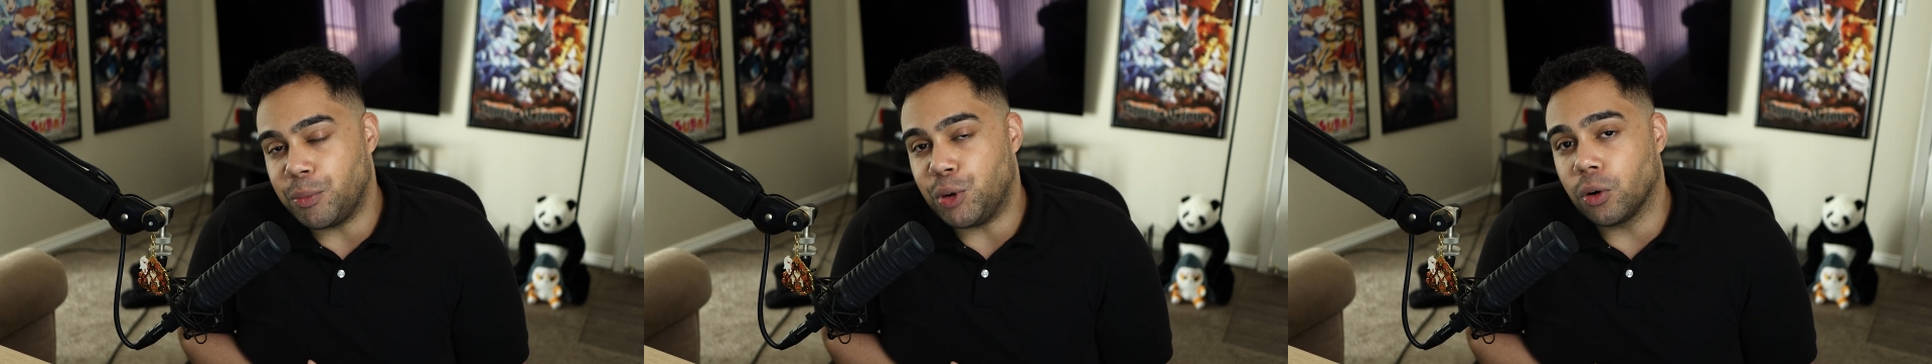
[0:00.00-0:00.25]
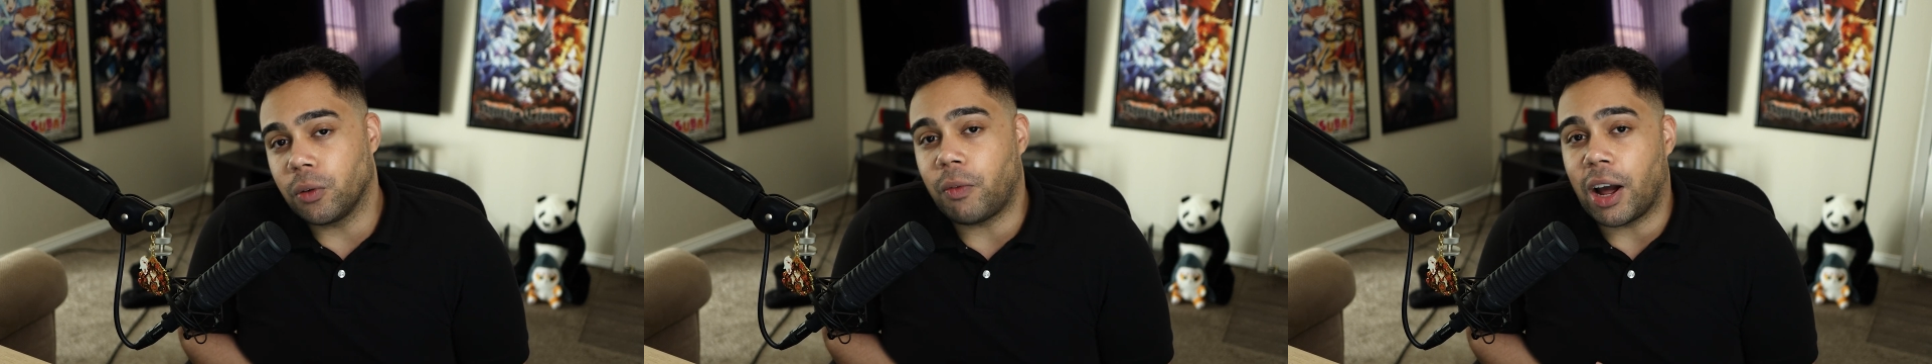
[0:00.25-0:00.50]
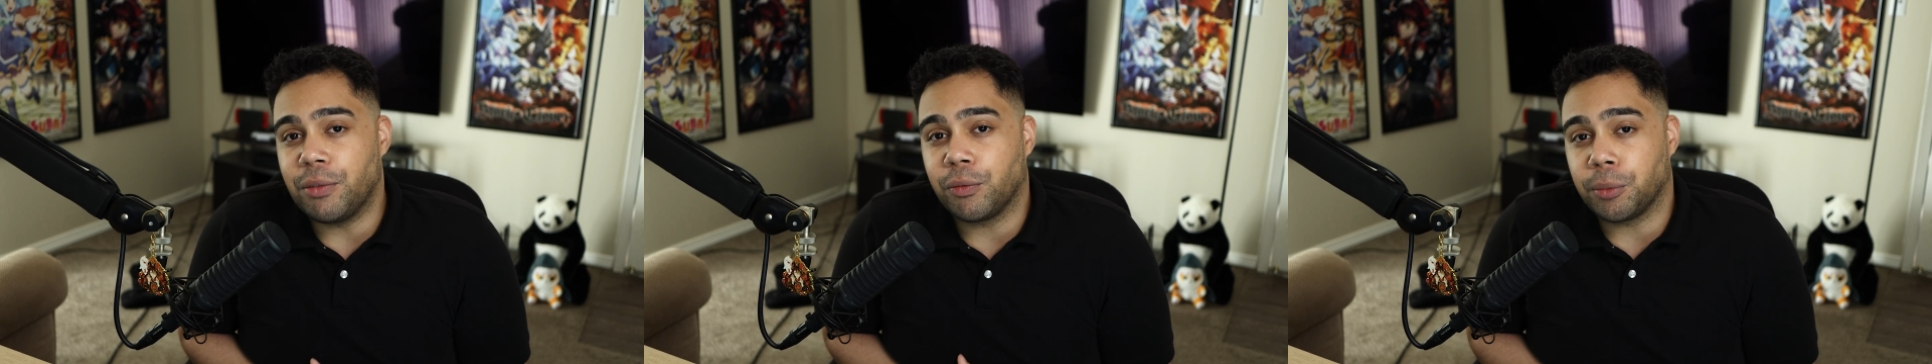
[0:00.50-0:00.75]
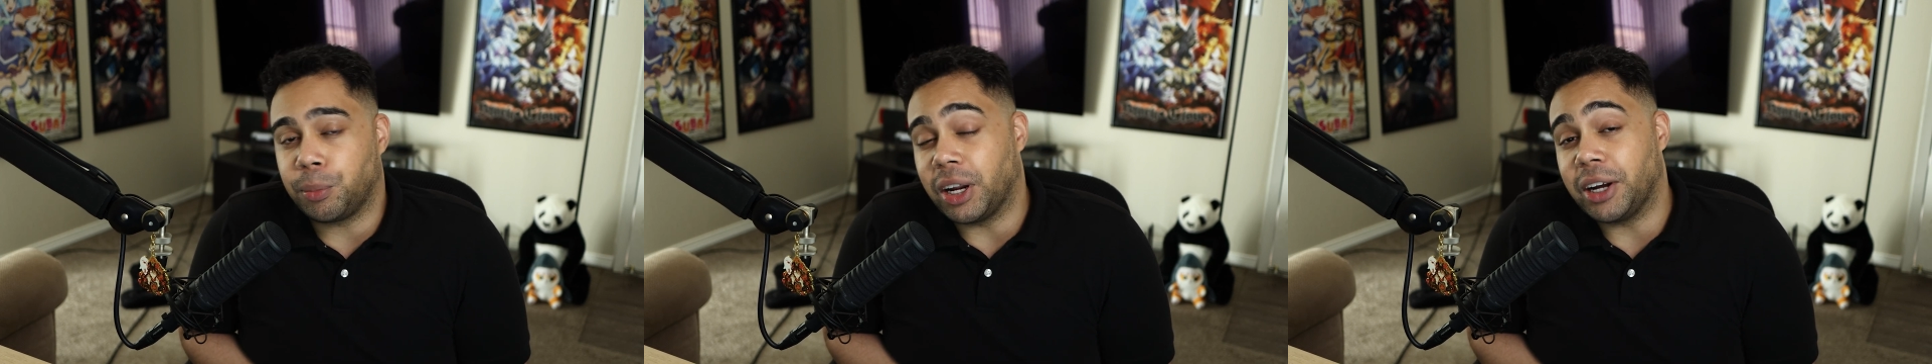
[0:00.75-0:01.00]
you're fighting for
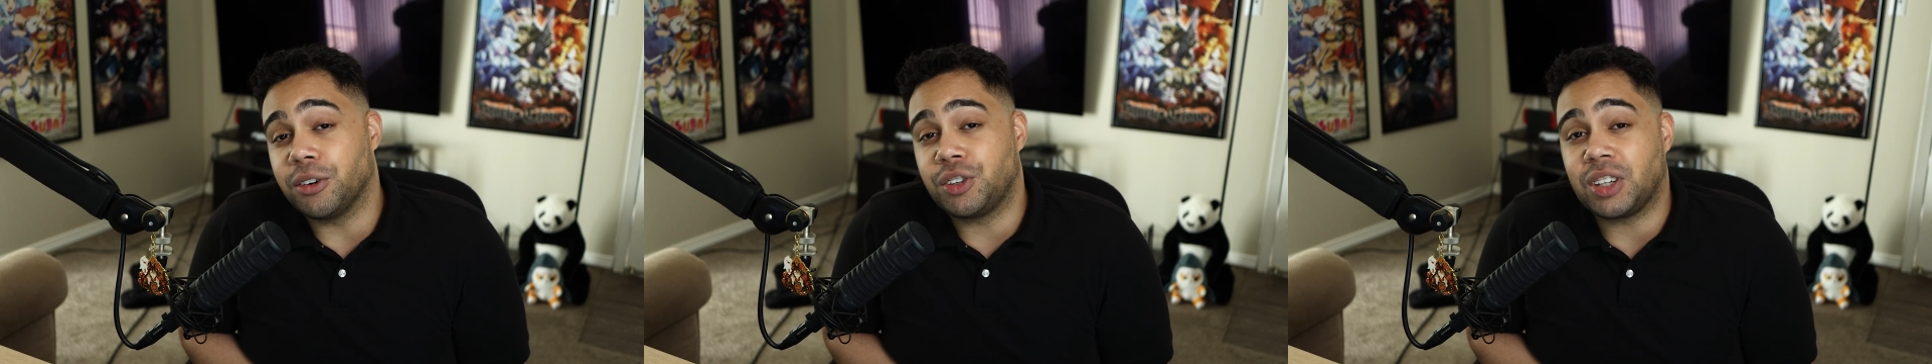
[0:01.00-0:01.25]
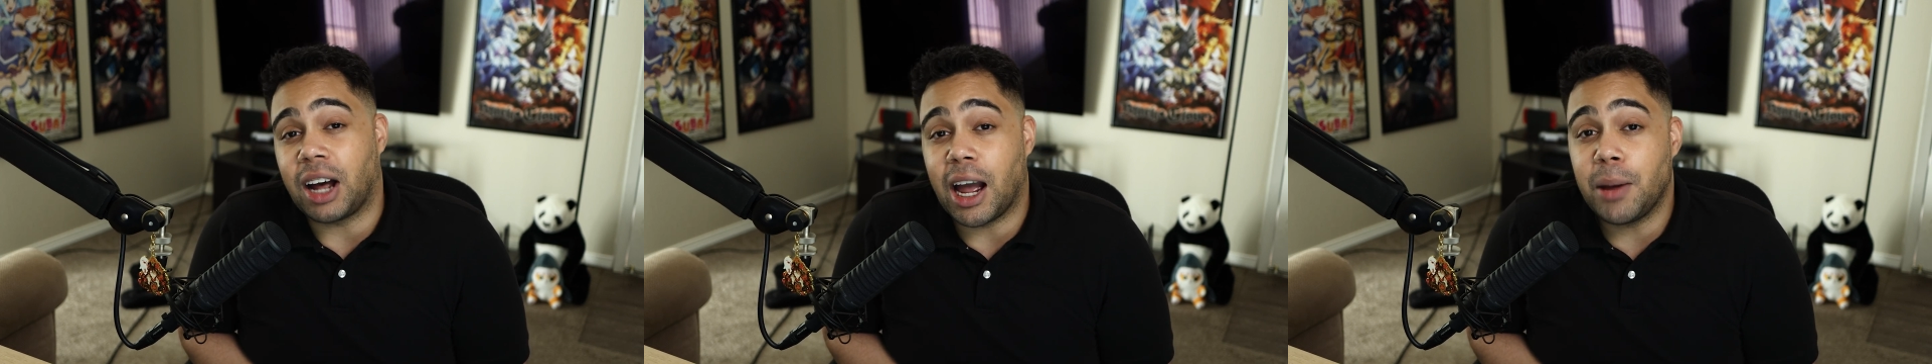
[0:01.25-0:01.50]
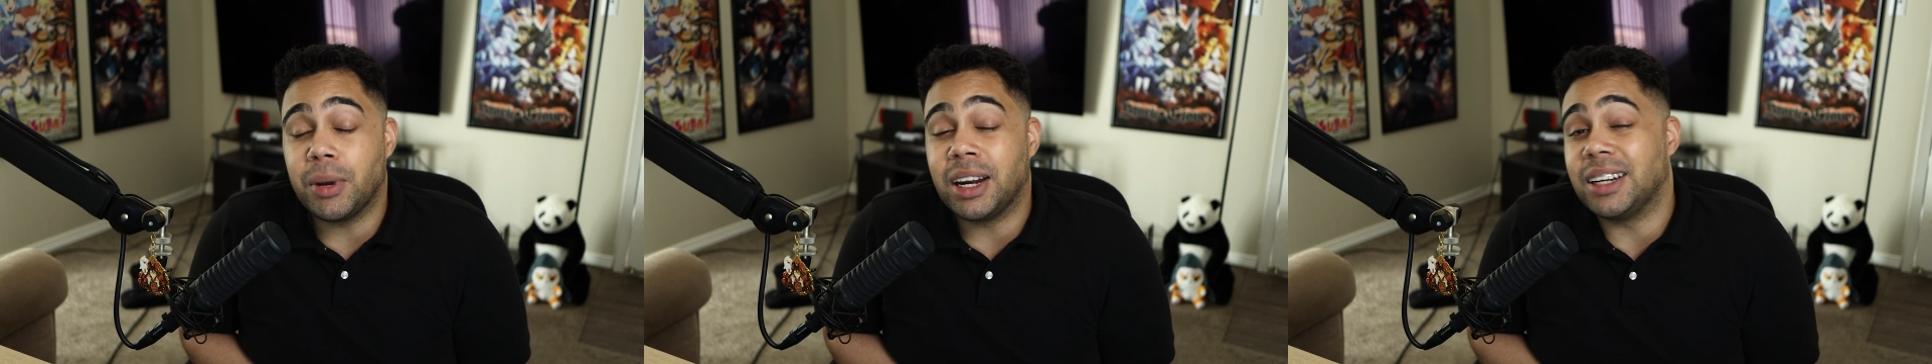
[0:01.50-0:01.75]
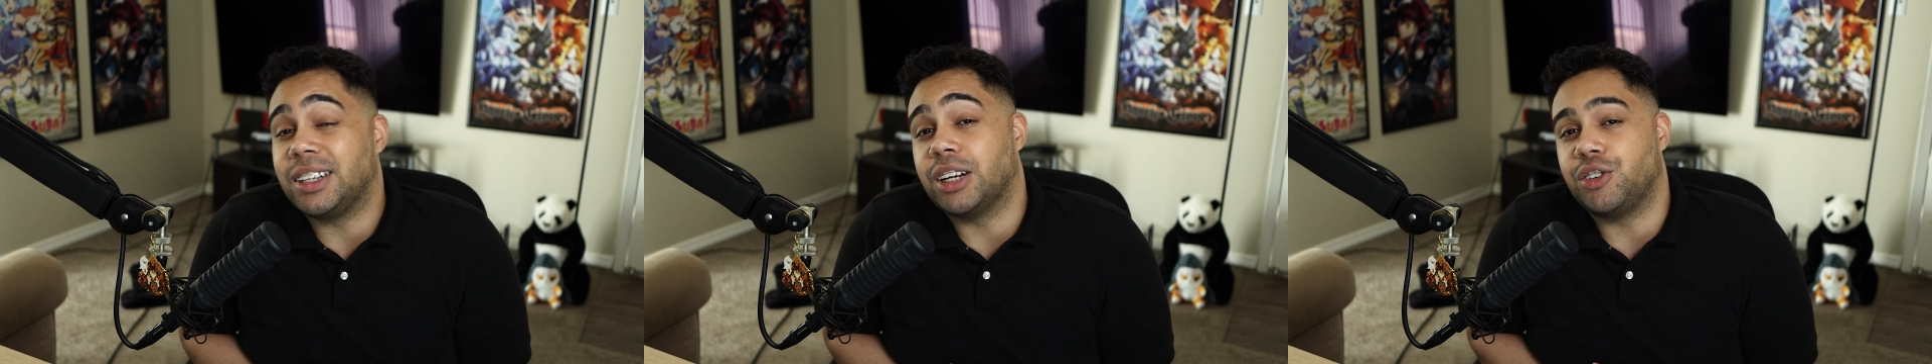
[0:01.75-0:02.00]
players' time and
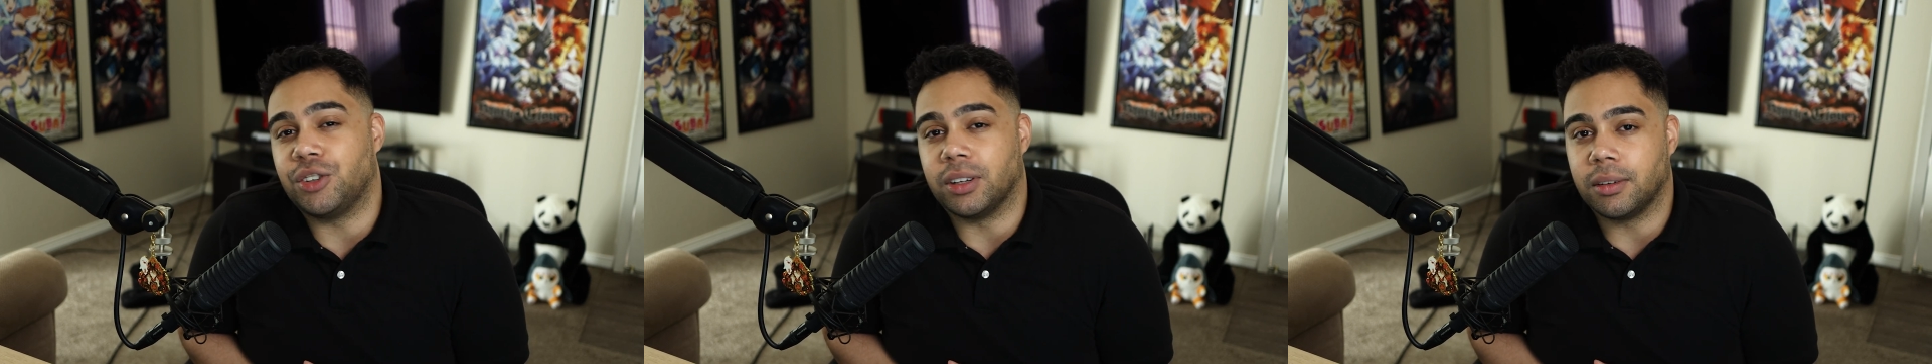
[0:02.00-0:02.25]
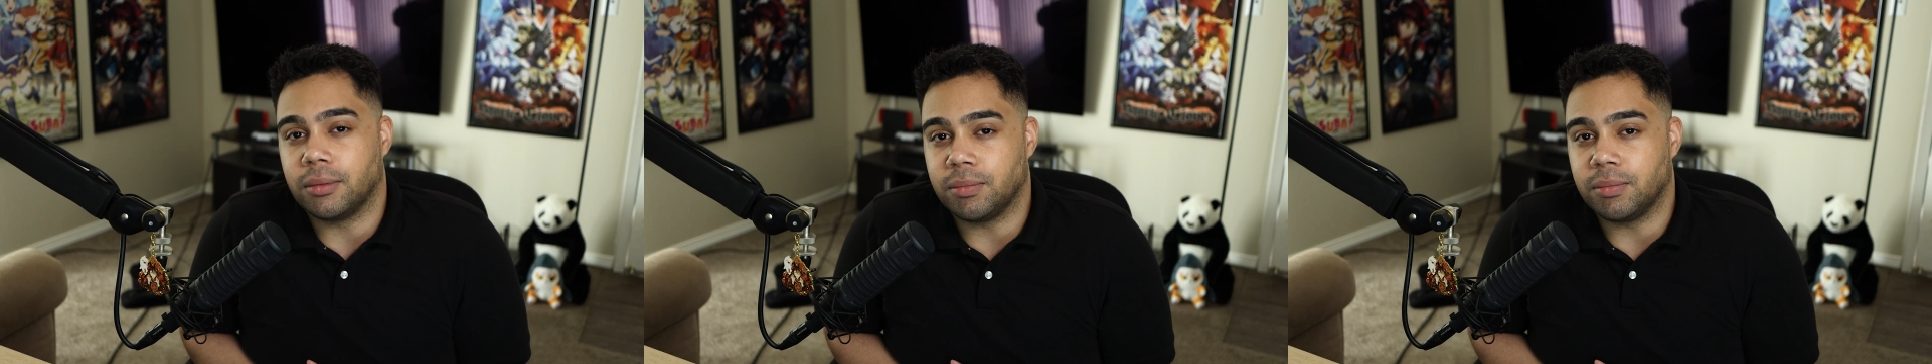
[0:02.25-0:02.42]
attention.